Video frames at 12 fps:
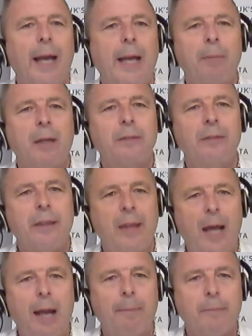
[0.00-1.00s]
came under
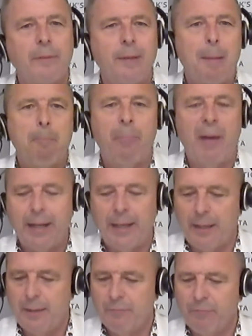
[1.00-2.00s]
that
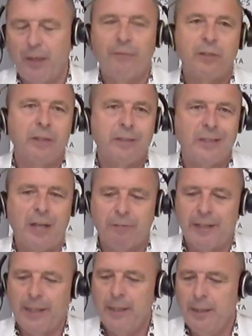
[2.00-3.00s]
banner rather than
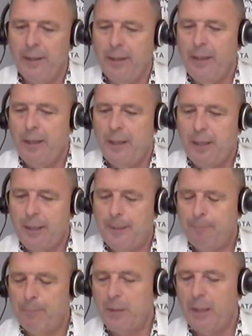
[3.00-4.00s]
Surrey,
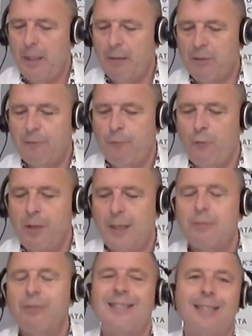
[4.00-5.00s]
it's
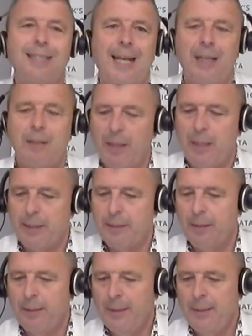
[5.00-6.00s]
410
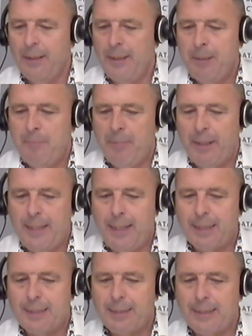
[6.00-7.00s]
million. But
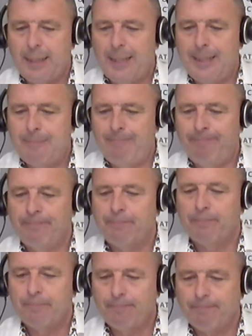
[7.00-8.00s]
yes, and
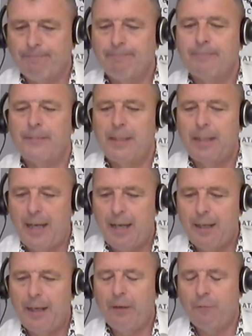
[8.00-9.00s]

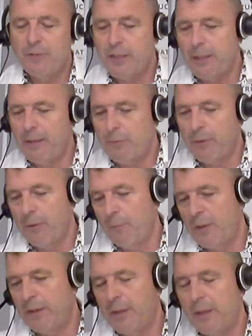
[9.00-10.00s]
obviously
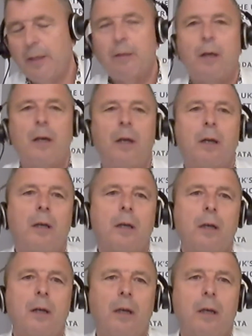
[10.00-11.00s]
with the
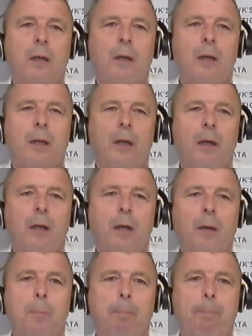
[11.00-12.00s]

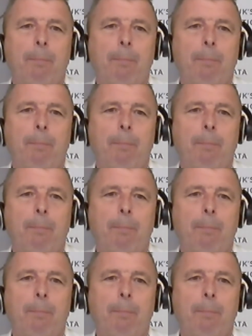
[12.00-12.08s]
Bomer